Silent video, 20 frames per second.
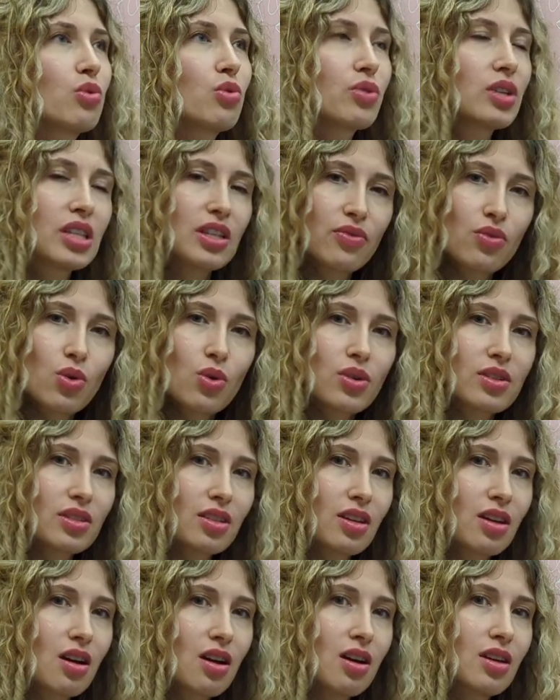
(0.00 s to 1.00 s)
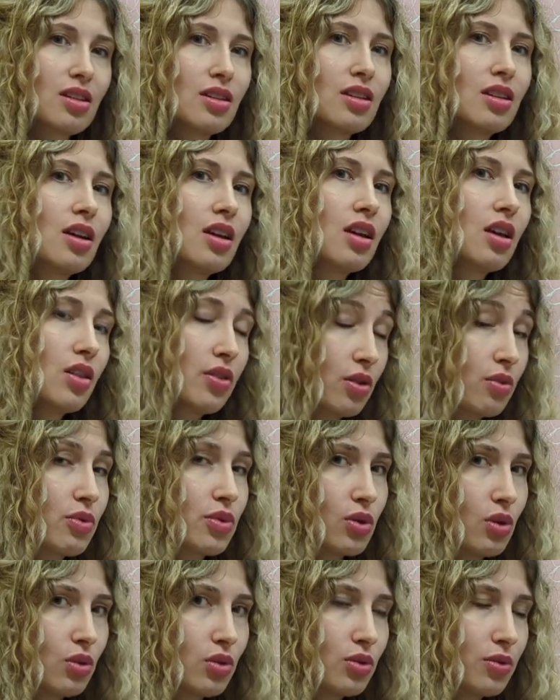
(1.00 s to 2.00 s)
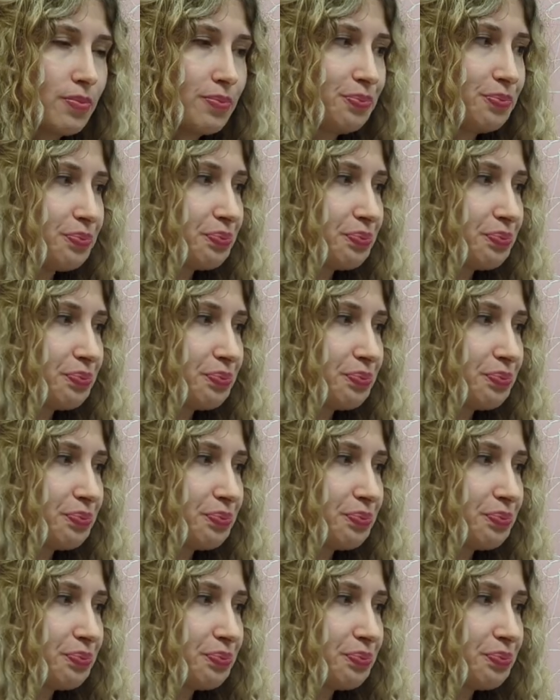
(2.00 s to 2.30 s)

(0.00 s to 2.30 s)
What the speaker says: you're really focusing on the result.